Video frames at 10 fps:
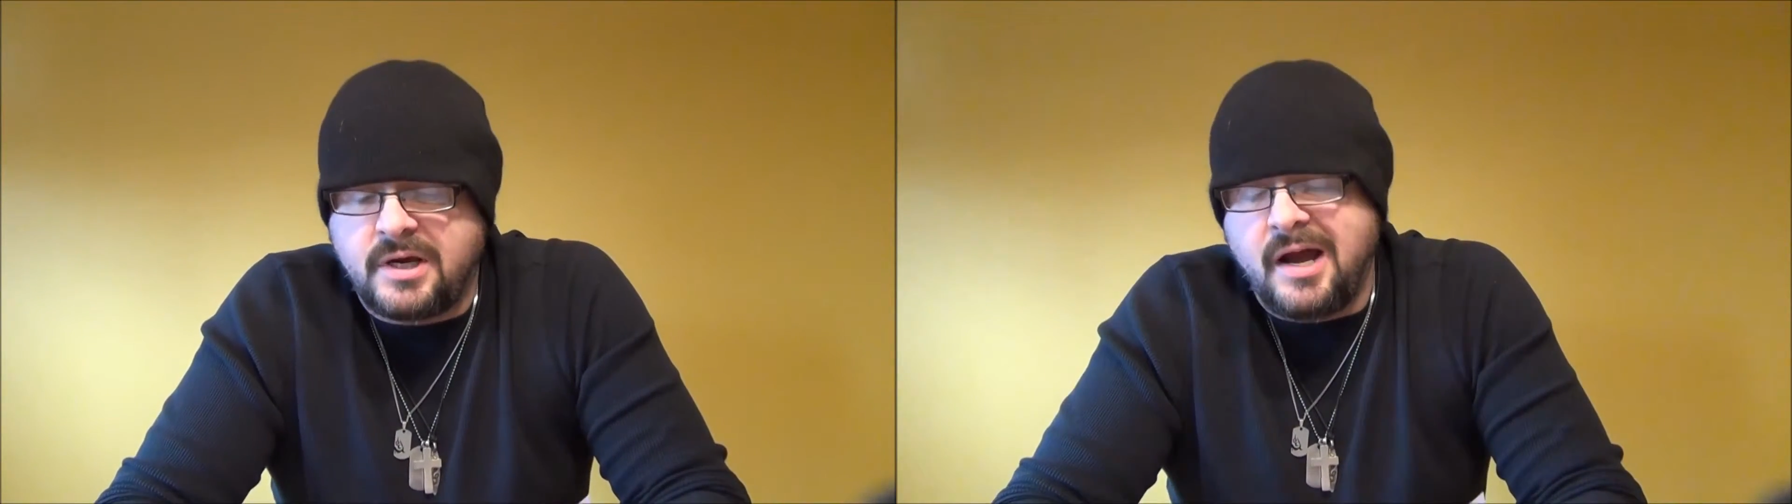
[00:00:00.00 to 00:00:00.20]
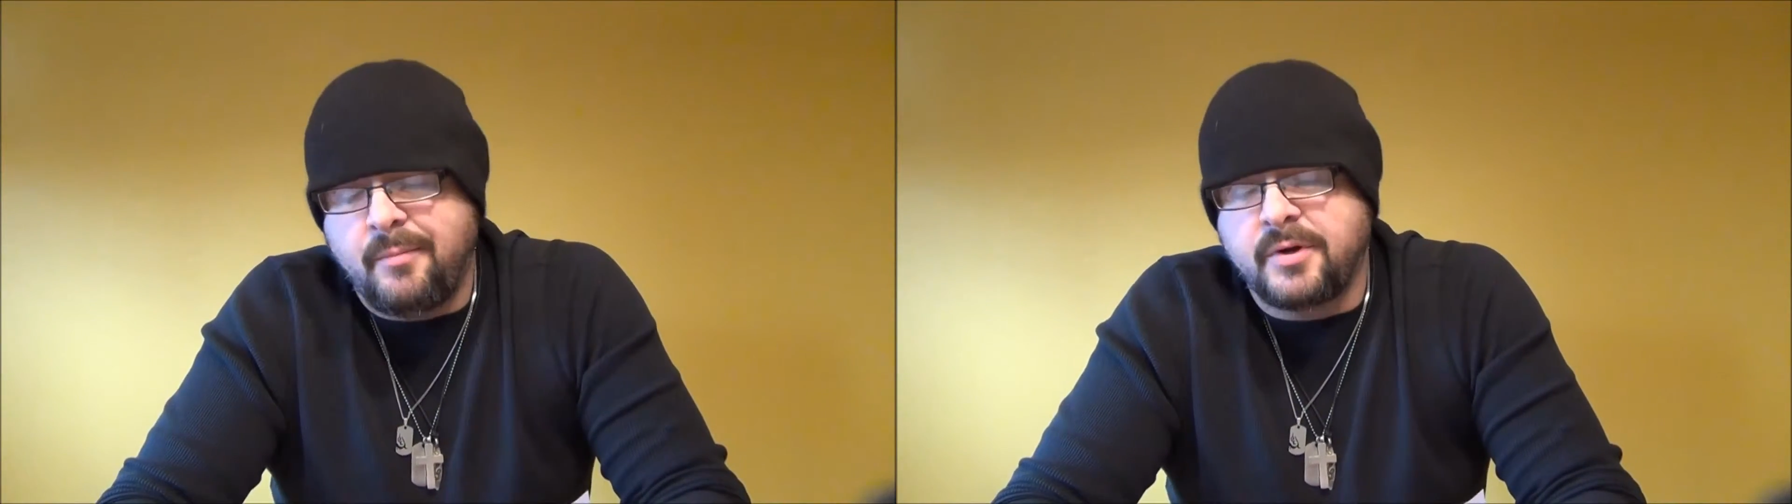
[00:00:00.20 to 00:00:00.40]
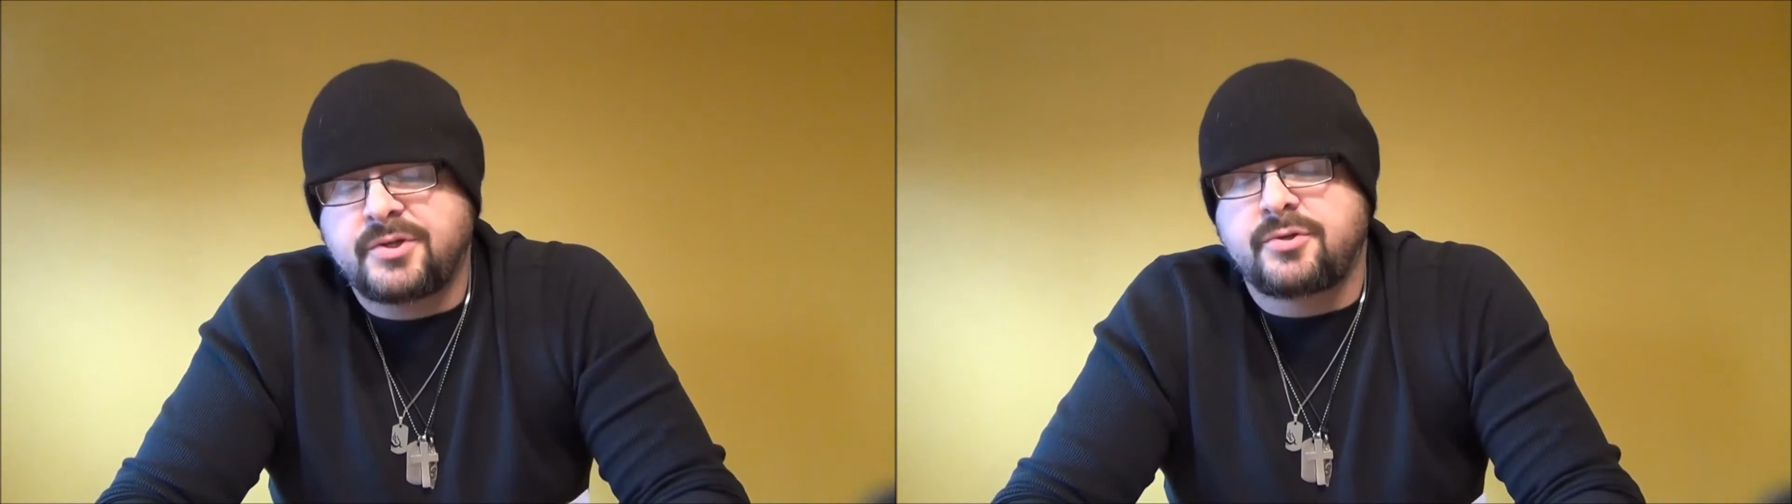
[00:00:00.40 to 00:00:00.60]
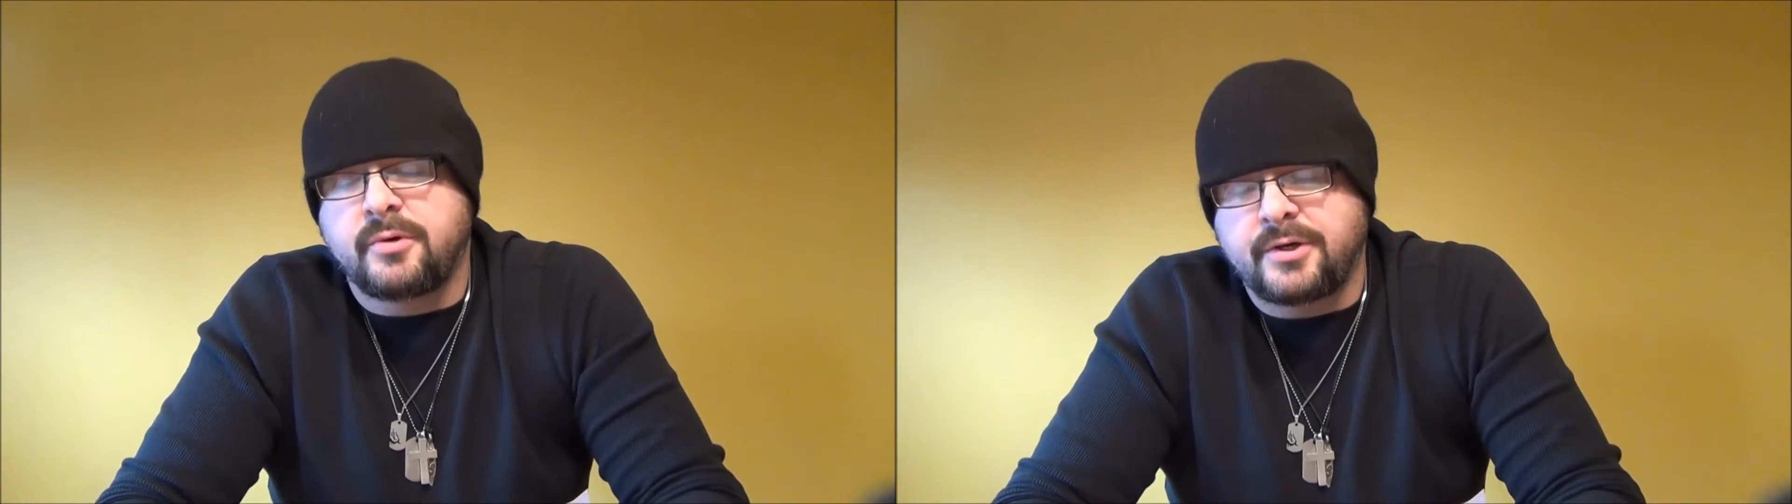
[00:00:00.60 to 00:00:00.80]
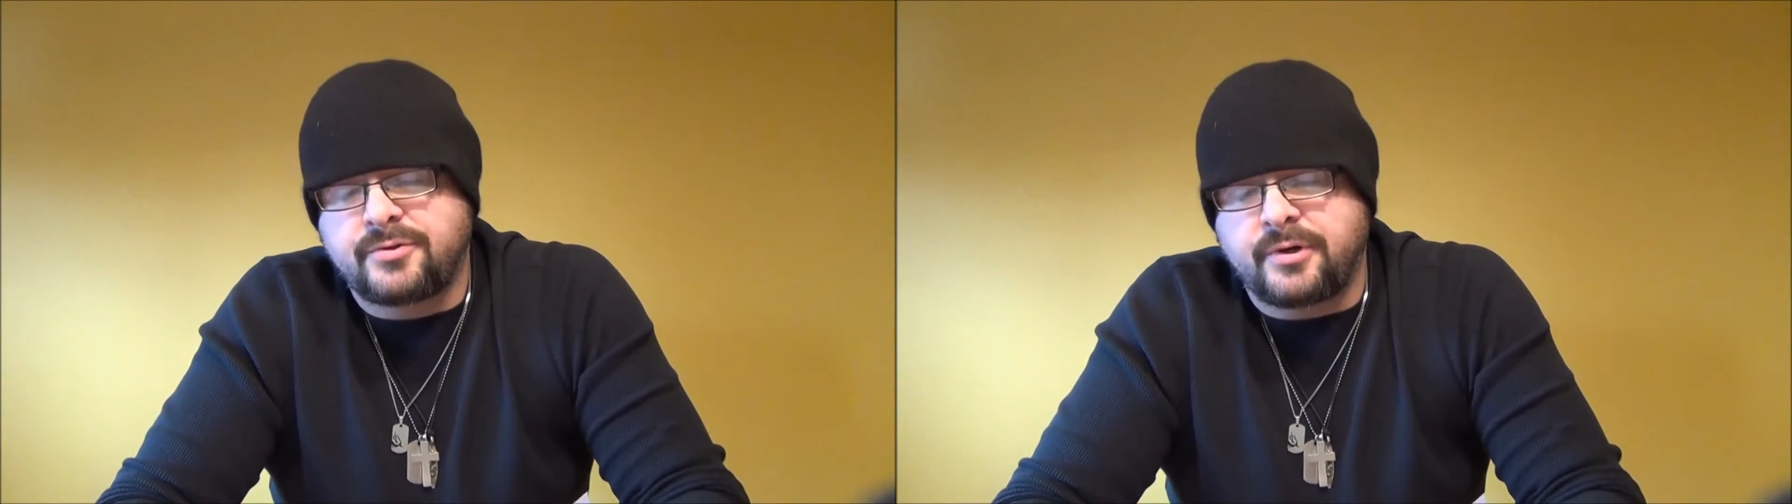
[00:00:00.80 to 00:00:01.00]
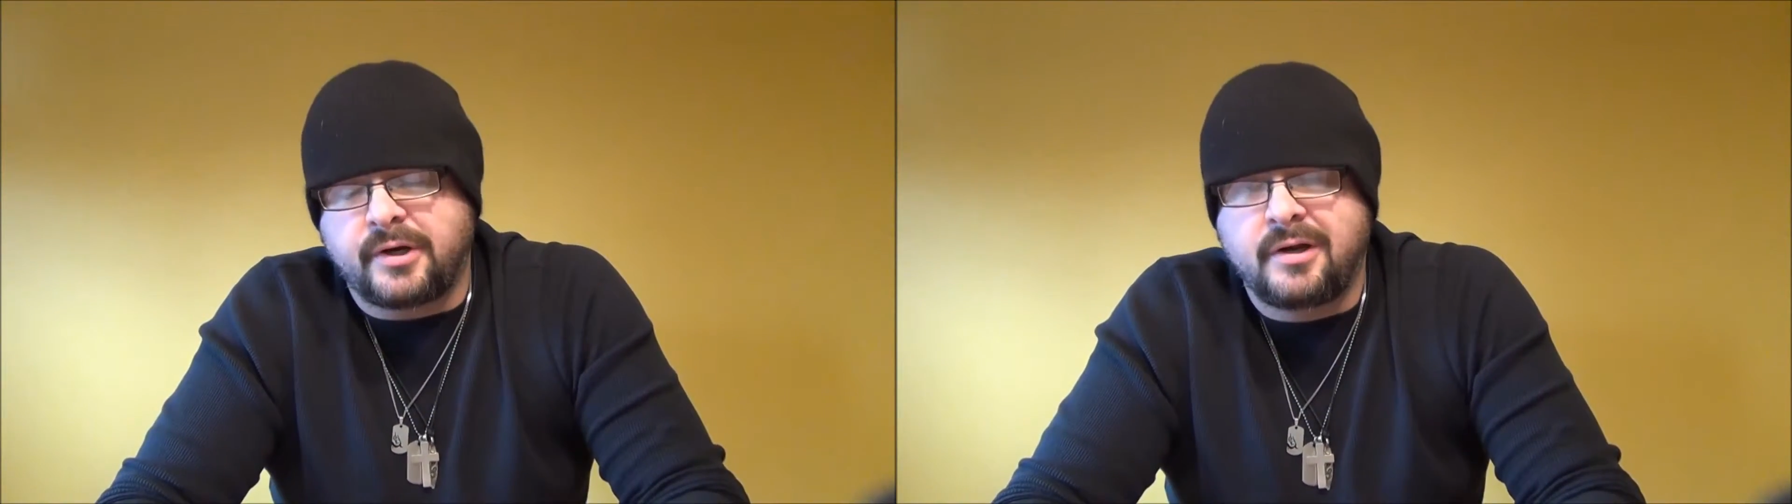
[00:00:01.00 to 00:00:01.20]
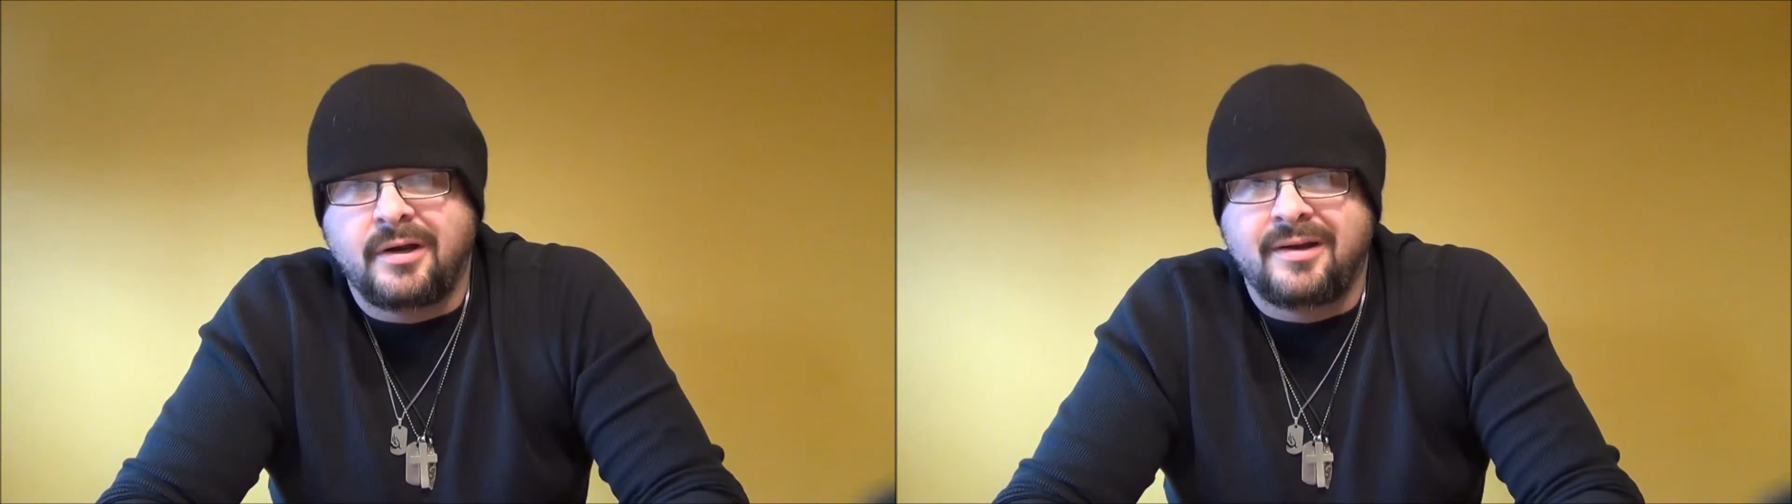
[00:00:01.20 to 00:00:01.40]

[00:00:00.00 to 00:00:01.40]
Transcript: How much do I drink?